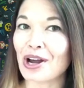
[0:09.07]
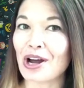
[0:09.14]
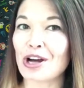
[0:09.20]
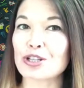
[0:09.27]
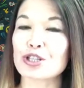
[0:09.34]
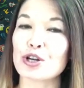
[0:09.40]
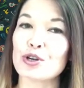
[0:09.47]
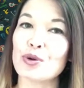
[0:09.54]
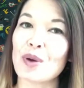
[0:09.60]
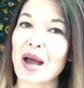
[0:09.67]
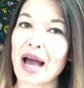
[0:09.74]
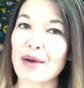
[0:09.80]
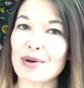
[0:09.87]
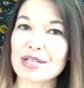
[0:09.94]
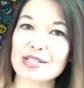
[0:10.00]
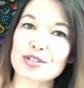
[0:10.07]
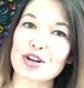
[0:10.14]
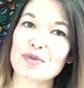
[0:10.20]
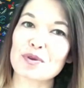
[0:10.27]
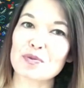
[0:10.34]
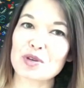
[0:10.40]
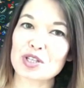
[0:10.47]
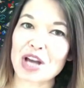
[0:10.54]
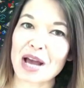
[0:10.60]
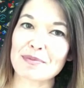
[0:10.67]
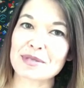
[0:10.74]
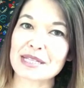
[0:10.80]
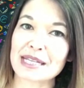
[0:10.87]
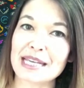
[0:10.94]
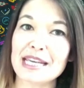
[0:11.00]
I'll show you how I determine which
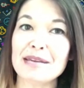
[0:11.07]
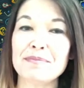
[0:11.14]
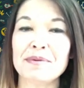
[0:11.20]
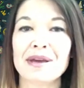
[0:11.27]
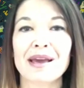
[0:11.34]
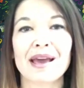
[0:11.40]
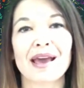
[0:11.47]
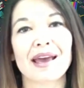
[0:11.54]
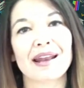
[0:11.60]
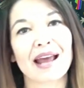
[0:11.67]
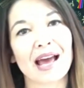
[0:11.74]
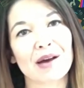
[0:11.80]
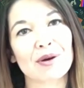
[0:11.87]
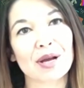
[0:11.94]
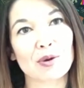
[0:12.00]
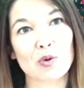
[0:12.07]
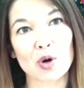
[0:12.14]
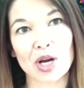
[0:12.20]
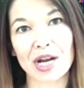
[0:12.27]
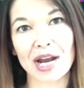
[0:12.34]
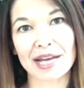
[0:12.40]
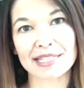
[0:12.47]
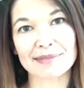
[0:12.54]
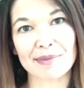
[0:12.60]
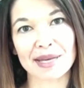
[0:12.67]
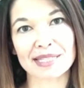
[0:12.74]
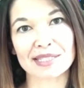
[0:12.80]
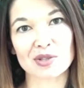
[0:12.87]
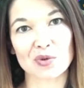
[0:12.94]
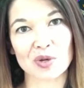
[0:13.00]
apps to keep and how I organize
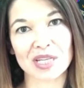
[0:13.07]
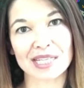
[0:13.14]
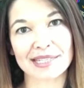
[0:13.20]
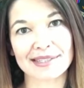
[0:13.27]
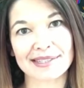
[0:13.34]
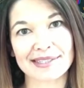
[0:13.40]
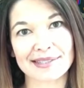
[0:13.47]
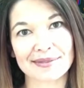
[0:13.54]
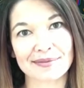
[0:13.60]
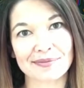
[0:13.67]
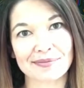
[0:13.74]
my screens.